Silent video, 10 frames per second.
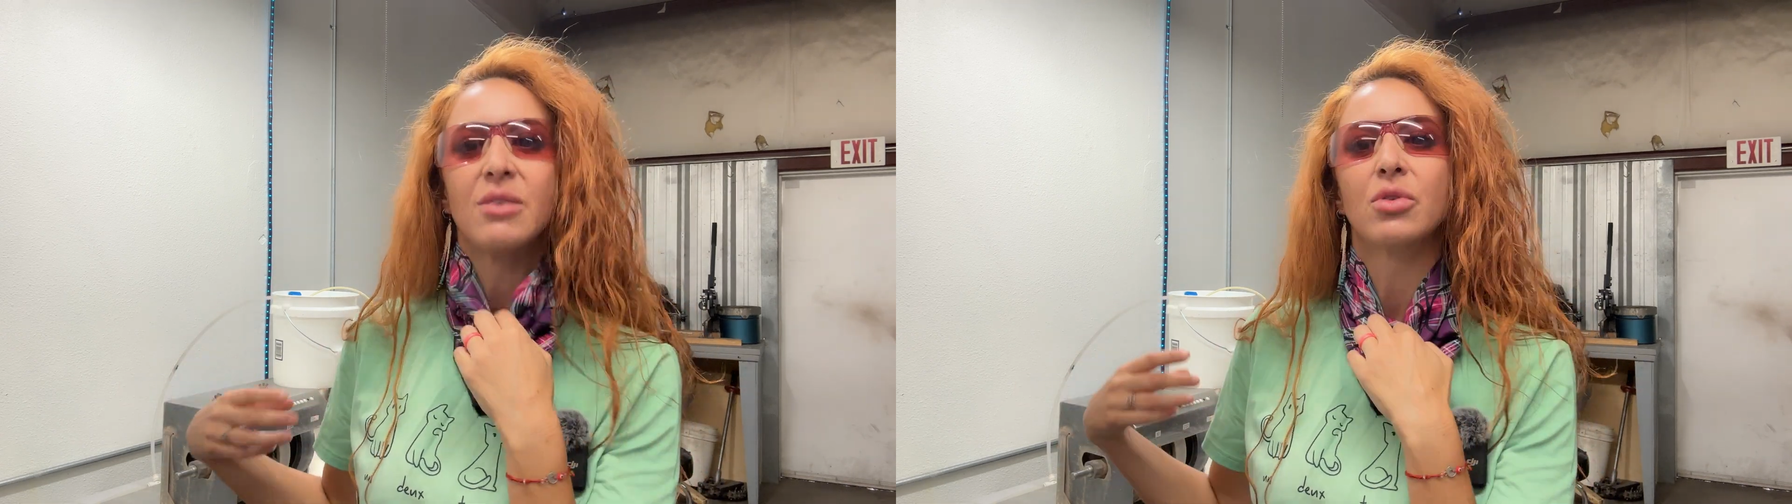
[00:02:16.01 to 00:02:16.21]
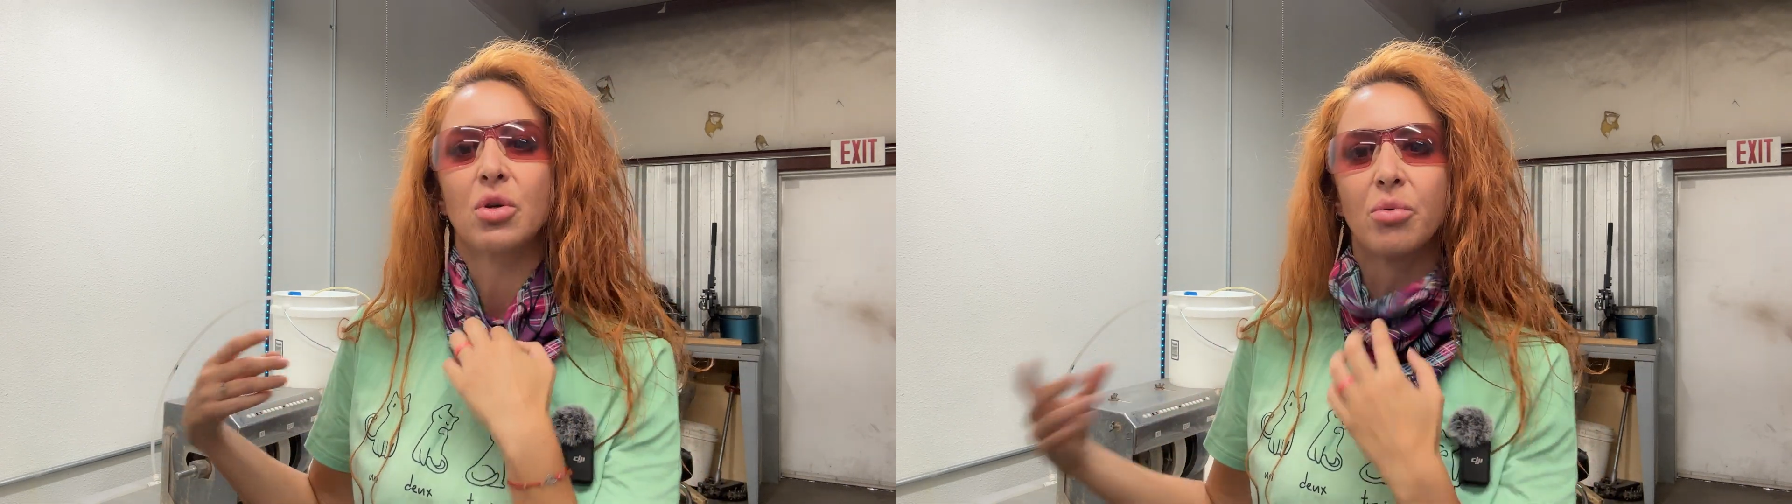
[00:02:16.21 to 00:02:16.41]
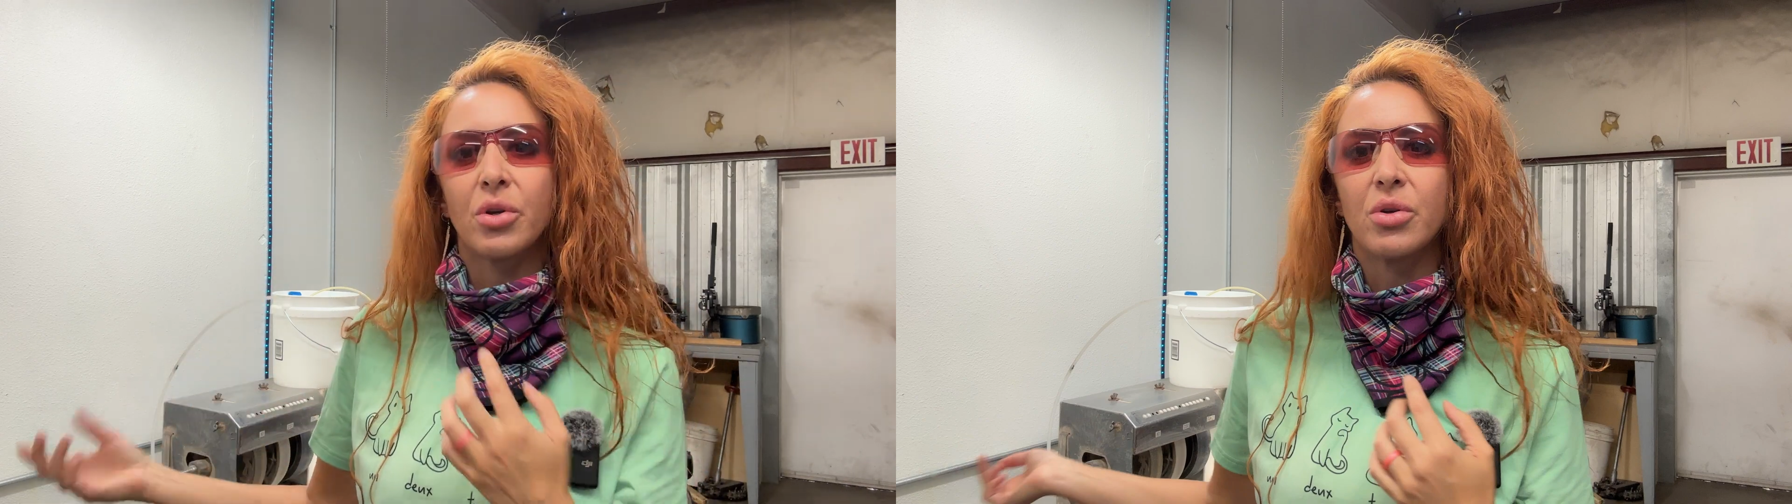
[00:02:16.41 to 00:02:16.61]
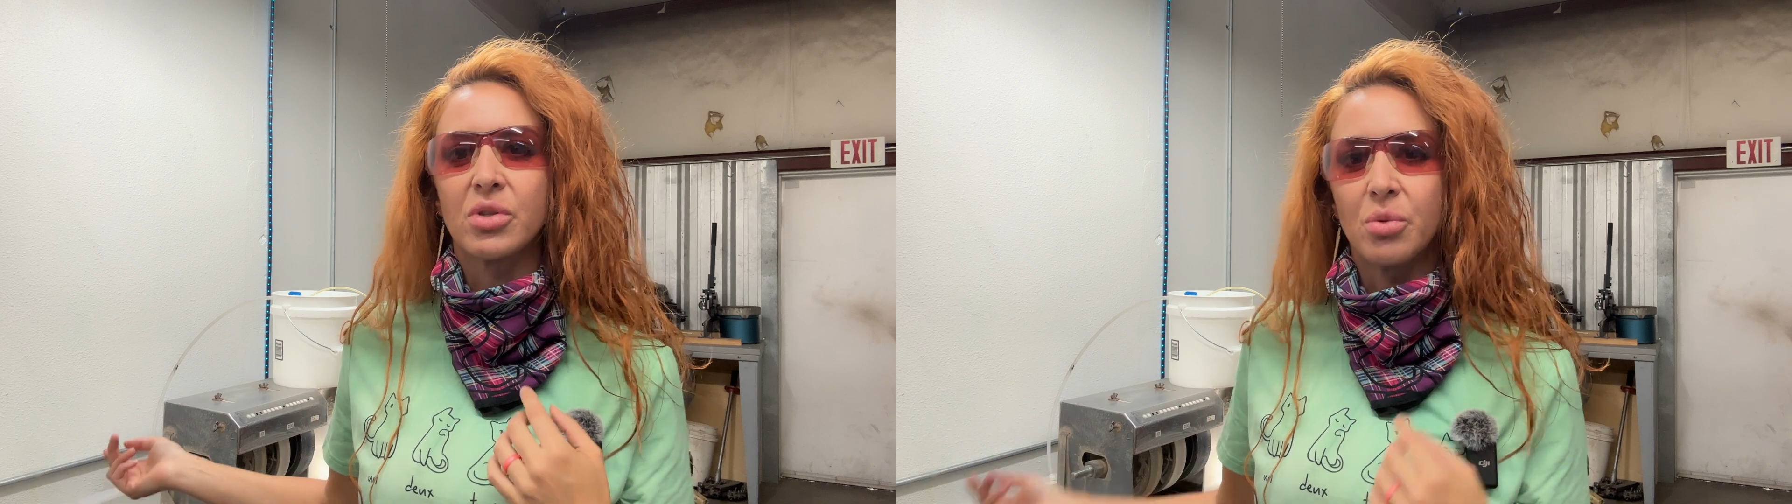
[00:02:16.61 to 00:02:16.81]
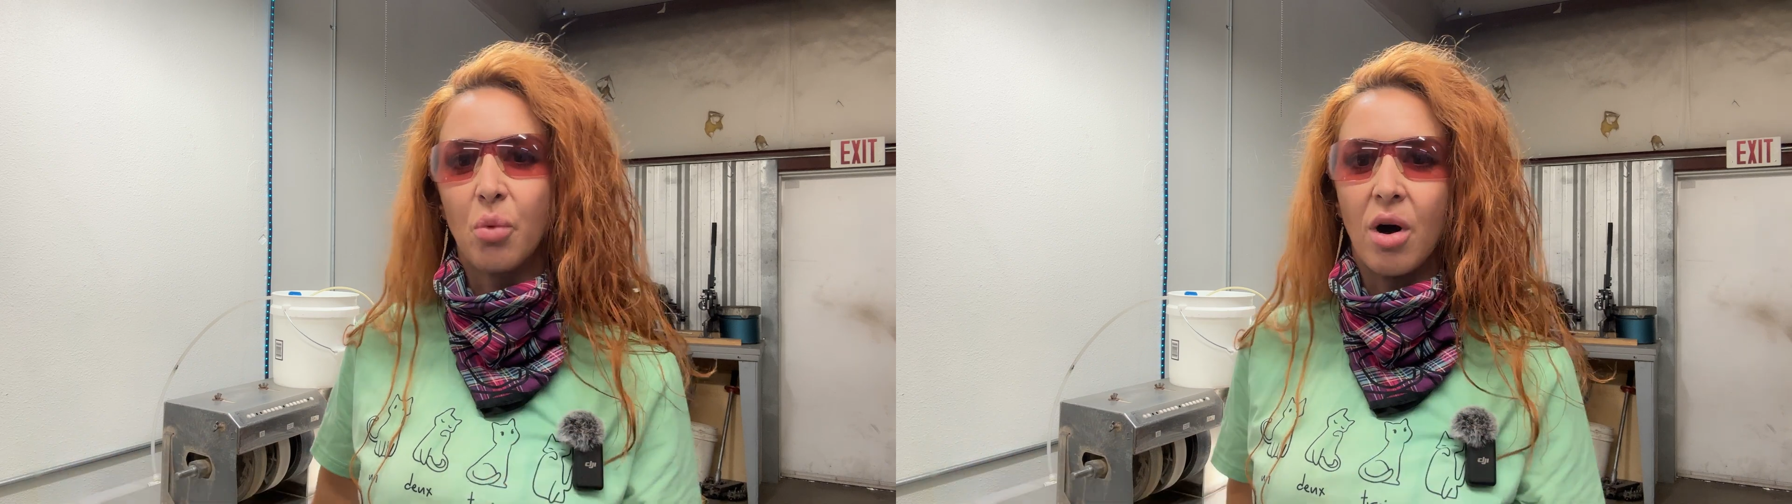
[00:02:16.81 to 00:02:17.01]
Even though we're
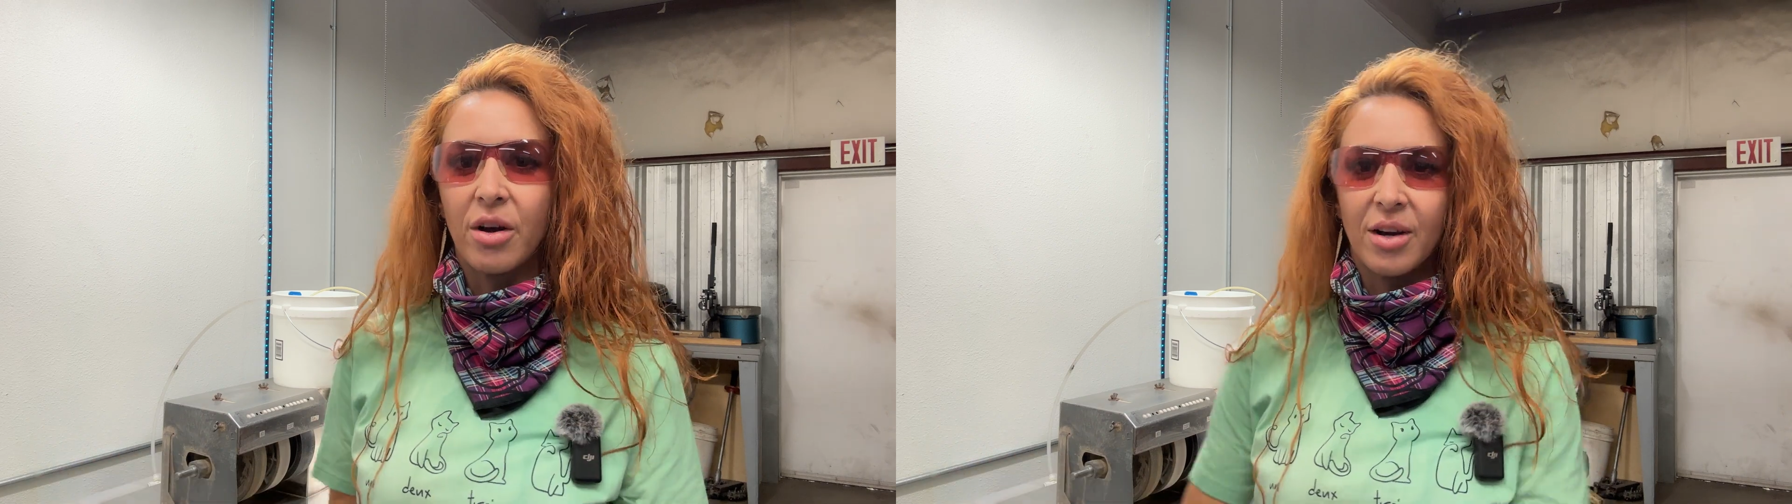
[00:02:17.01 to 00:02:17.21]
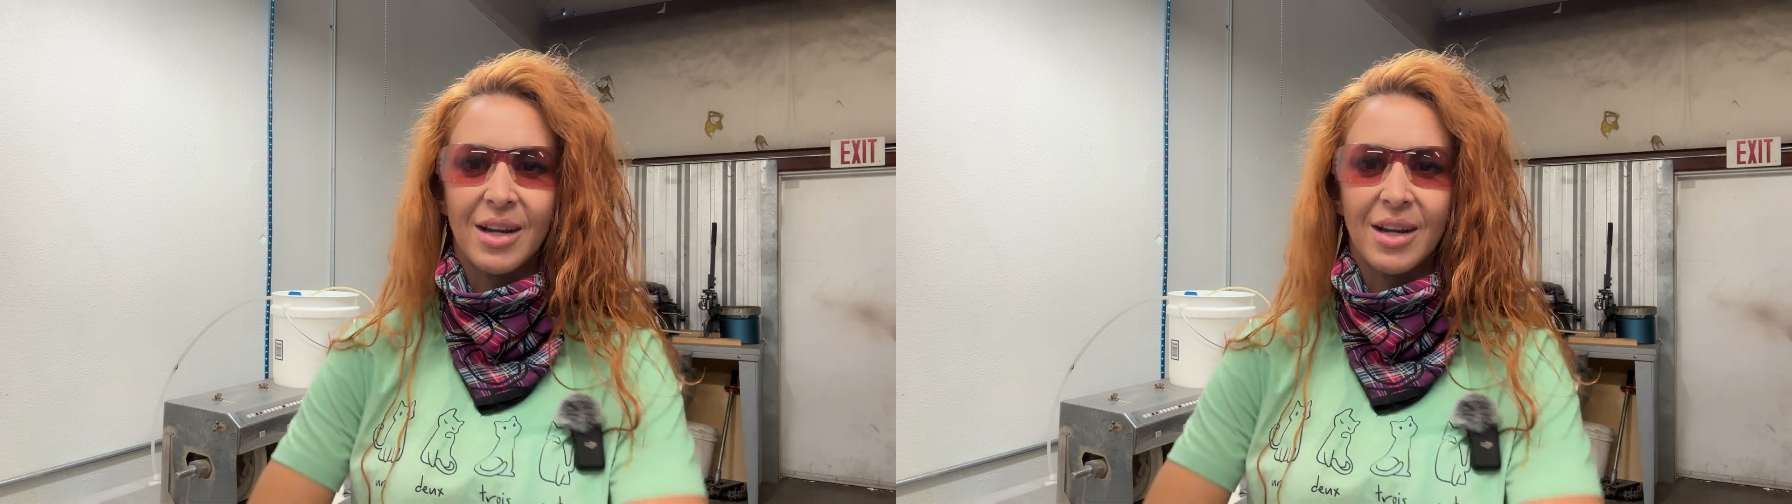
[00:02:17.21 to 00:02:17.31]
using water,